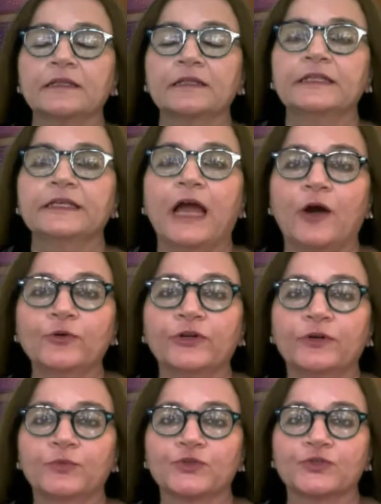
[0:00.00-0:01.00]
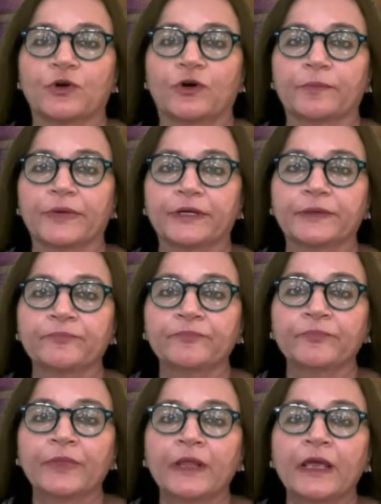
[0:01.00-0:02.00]
the outermost orbit.
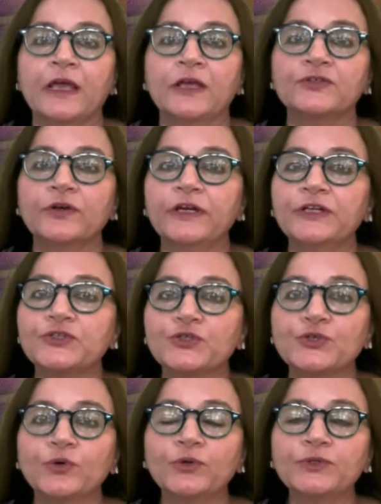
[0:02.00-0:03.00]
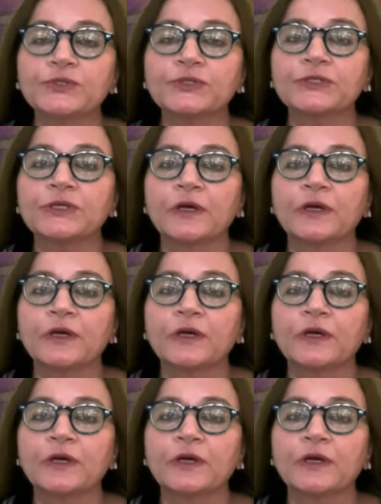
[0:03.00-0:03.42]
So it shows